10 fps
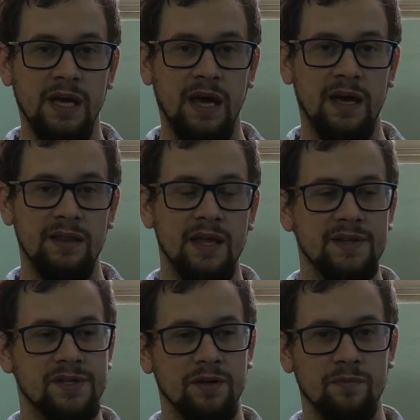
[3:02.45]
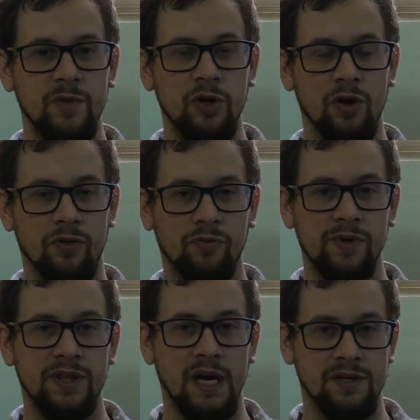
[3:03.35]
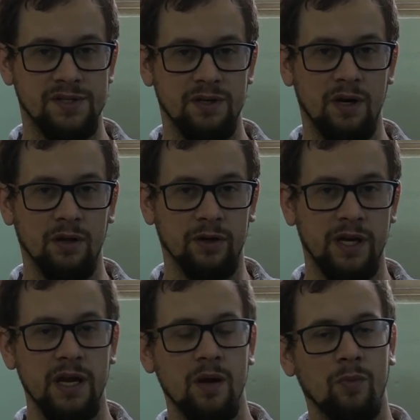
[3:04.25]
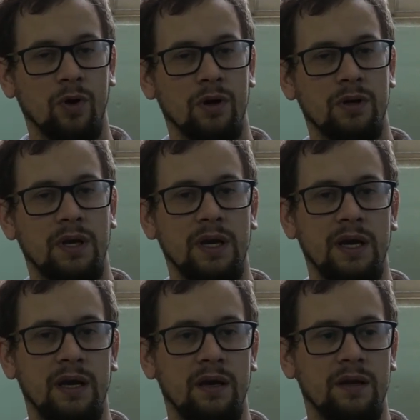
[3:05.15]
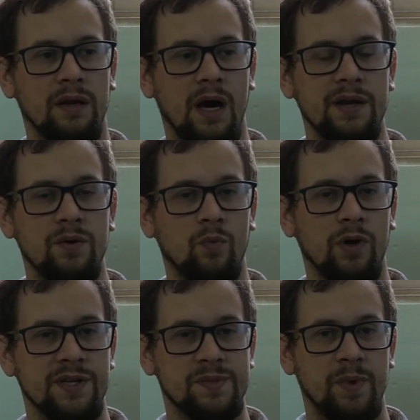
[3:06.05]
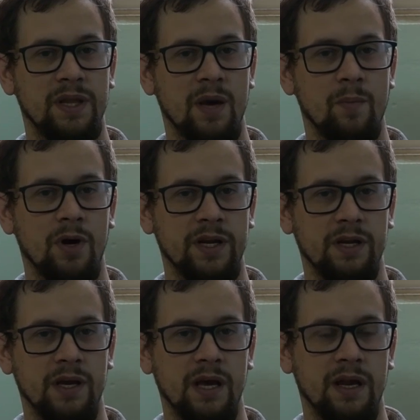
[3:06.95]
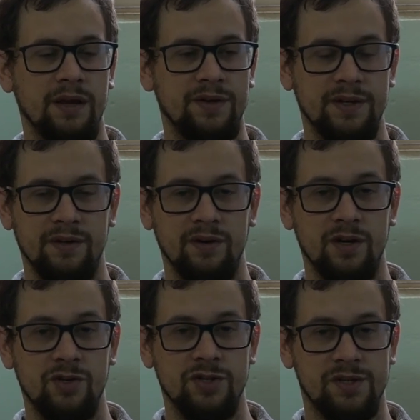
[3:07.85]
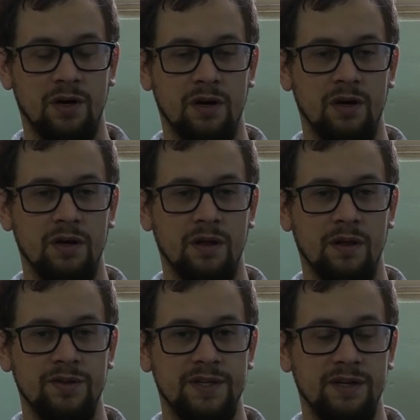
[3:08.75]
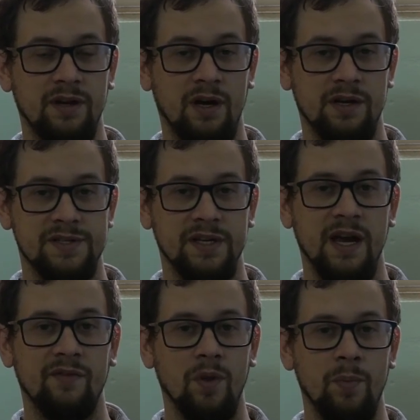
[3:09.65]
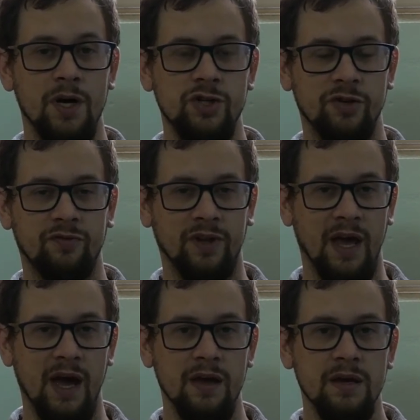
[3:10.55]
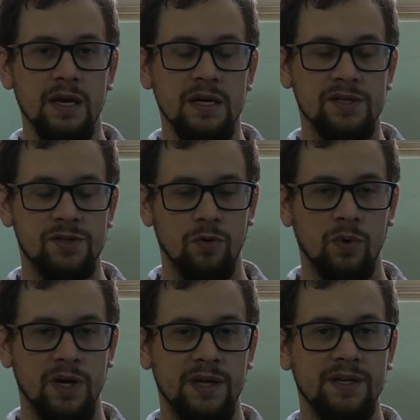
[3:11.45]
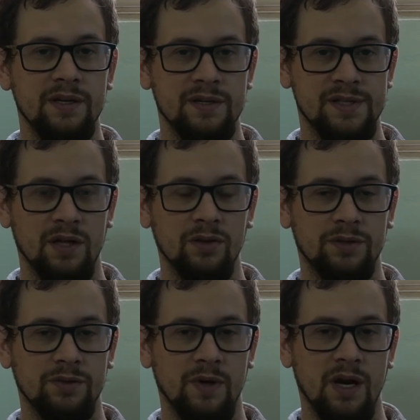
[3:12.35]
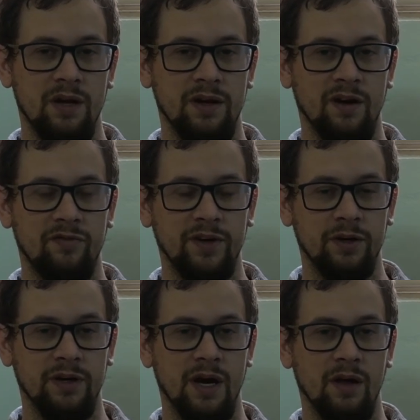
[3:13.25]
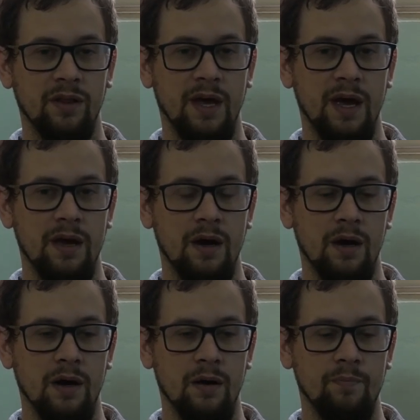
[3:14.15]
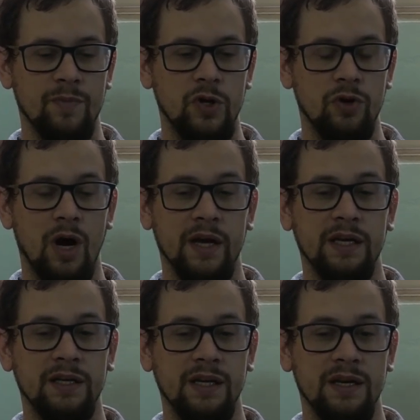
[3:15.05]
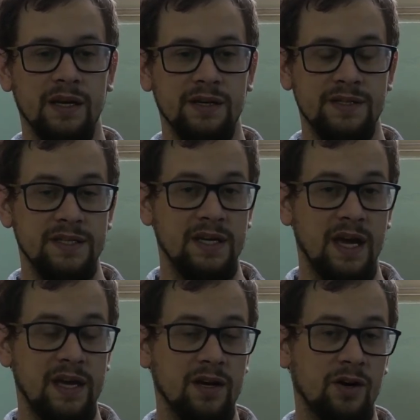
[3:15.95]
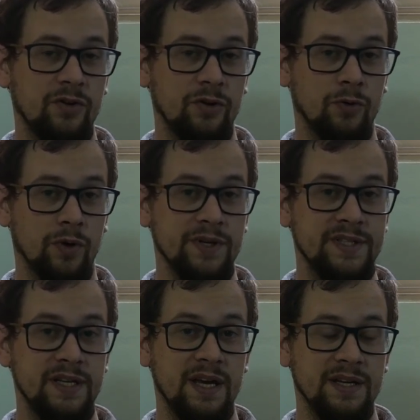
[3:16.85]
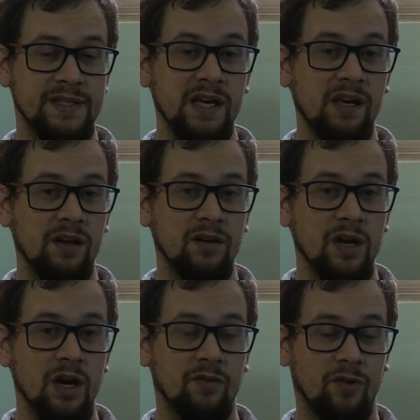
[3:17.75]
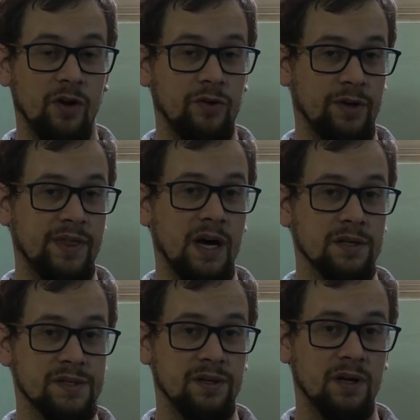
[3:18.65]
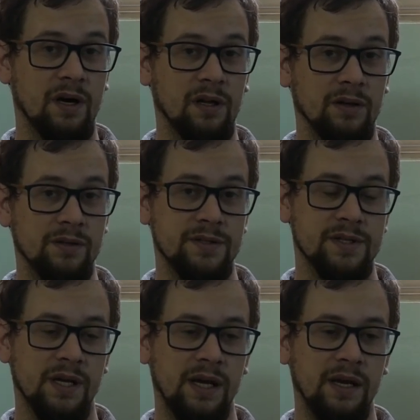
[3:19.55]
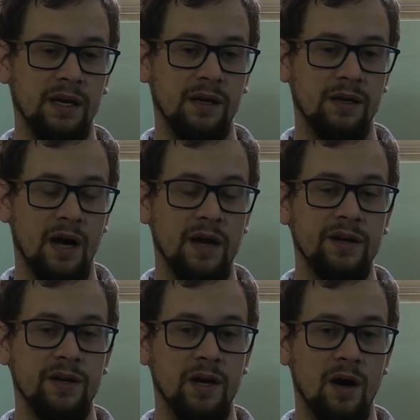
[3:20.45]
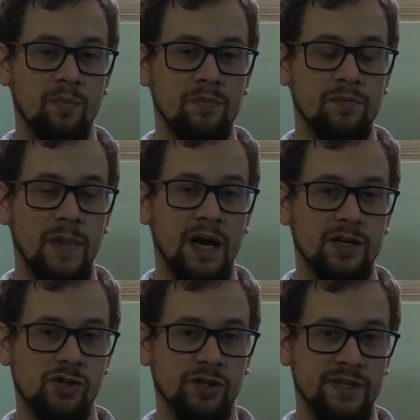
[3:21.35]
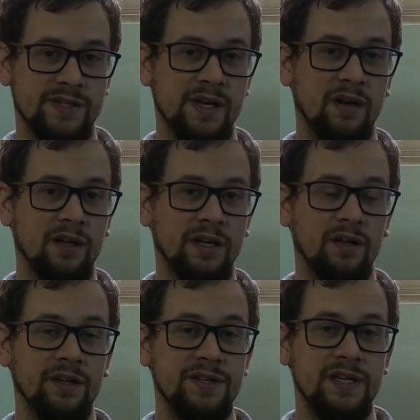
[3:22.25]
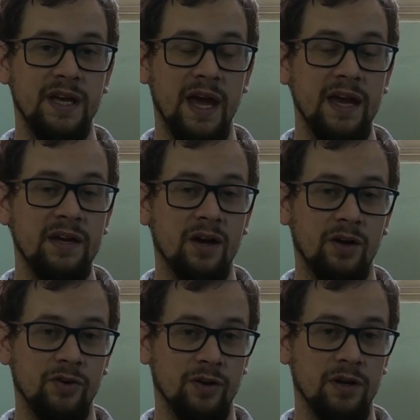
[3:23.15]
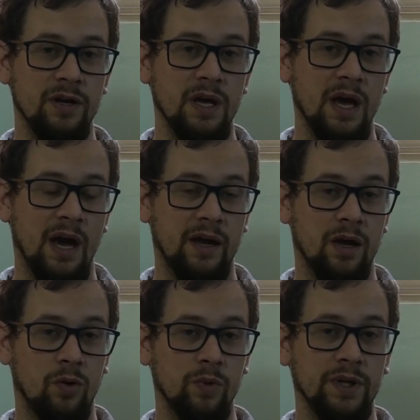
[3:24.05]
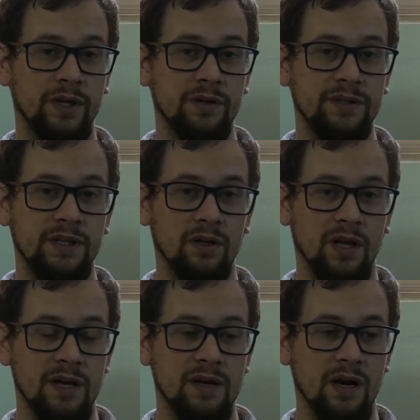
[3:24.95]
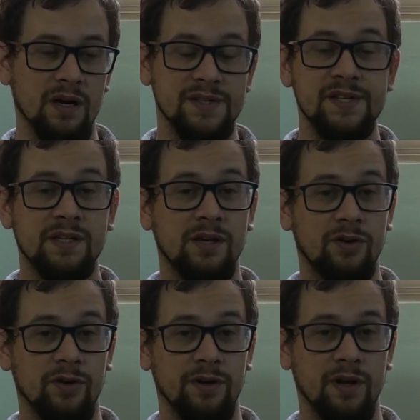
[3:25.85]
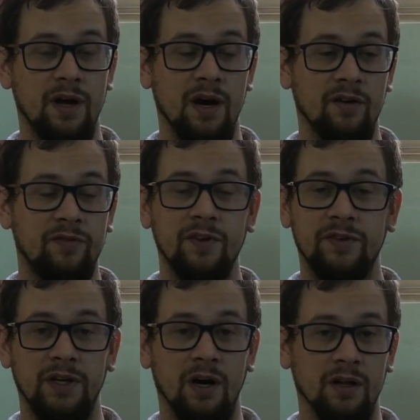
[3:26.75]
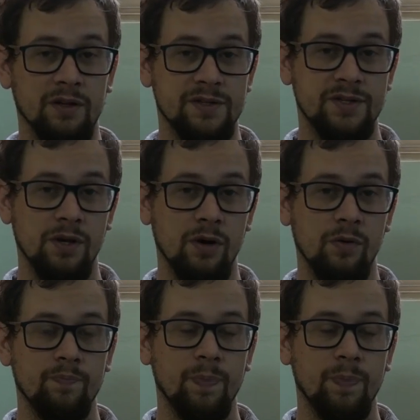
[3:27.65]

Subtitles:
and that's a $3,000 camera, and I didn't want to spend that money and didn't honestly have the budget for that. So what I did is I looked around and I figured out that I could get a D800 or a D810 for under $1,000, and I ended up actually settling on the D800. I got a really good deal at $650. So